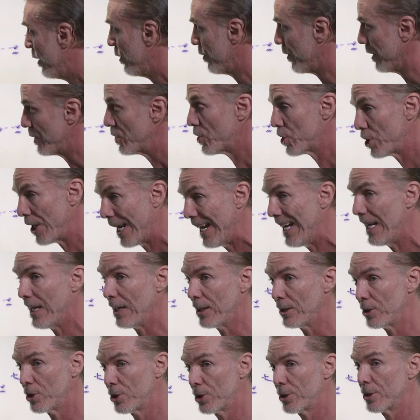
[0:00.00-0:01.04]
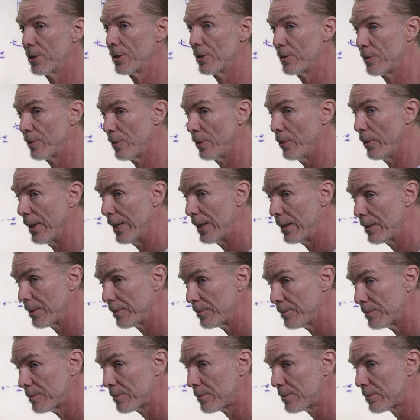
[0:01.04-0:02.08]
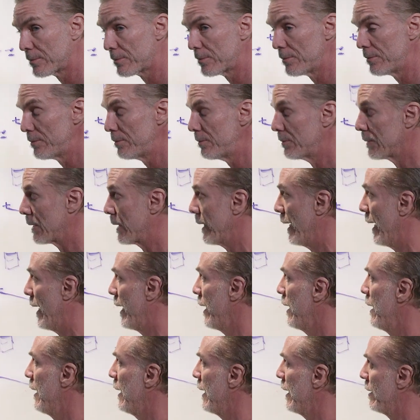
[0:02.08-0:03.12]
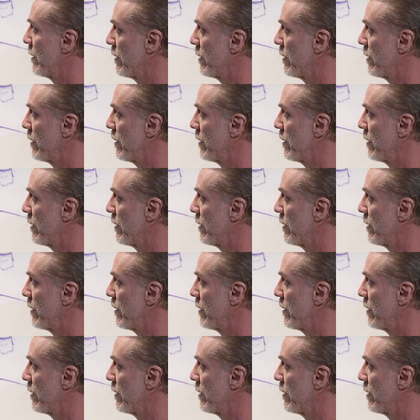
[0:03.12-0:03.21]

there's a change to it, okay,